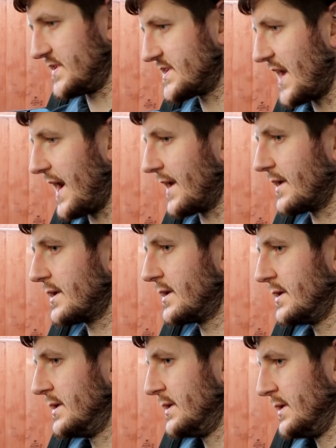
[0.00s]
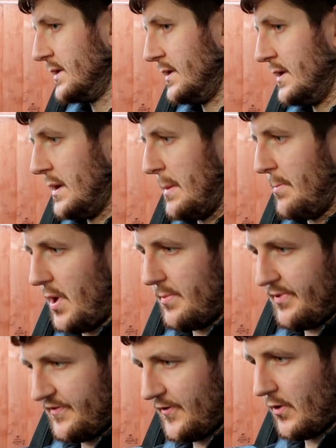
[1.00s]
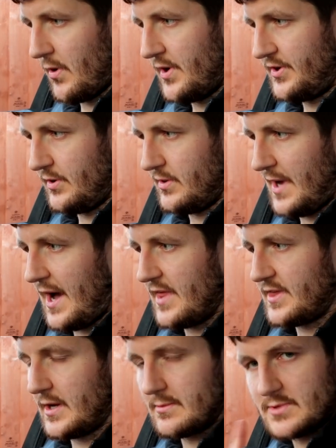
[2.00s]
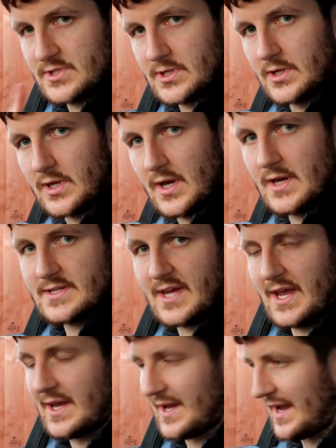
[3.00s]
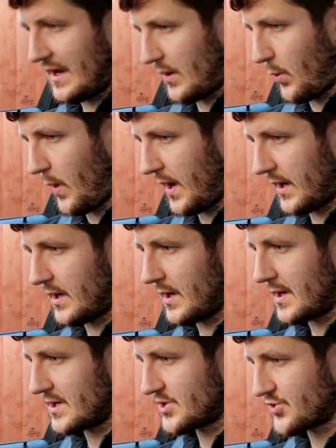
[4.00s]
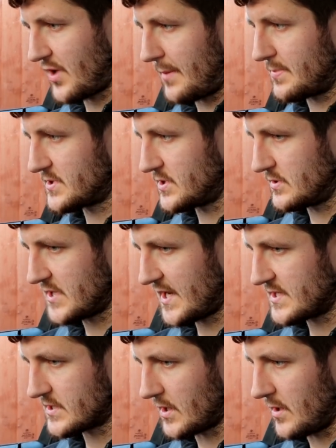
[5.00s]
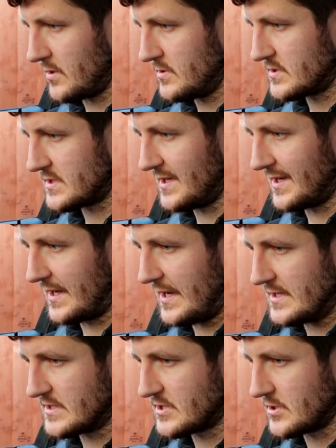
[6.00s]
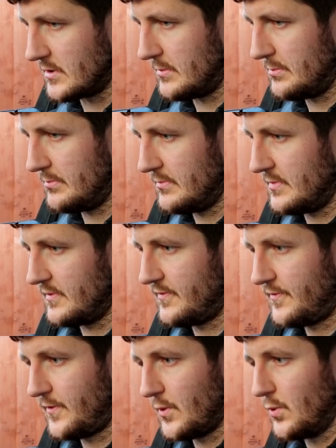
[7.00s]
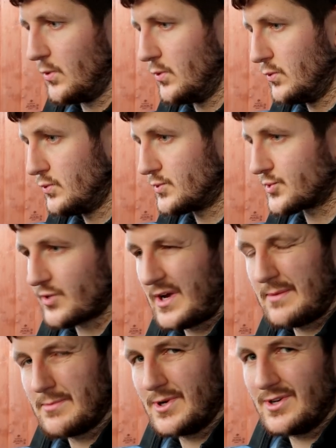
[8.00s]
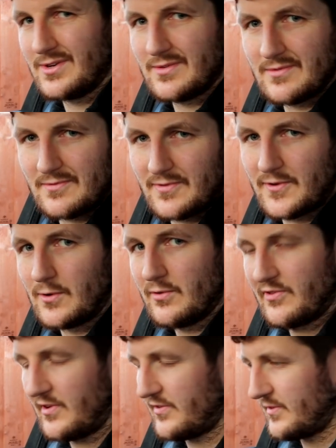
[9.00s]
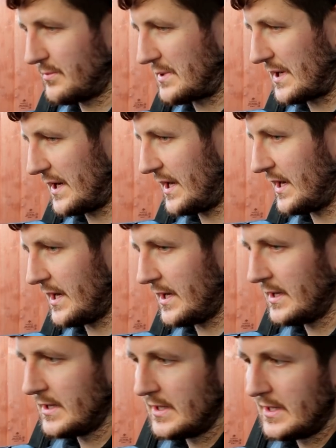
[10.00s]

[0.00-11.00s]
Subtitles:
a tank, but before I do that, I think I'm just going to take a quick trip to Tesco's and get some fuel treatment, fuel system cleaner.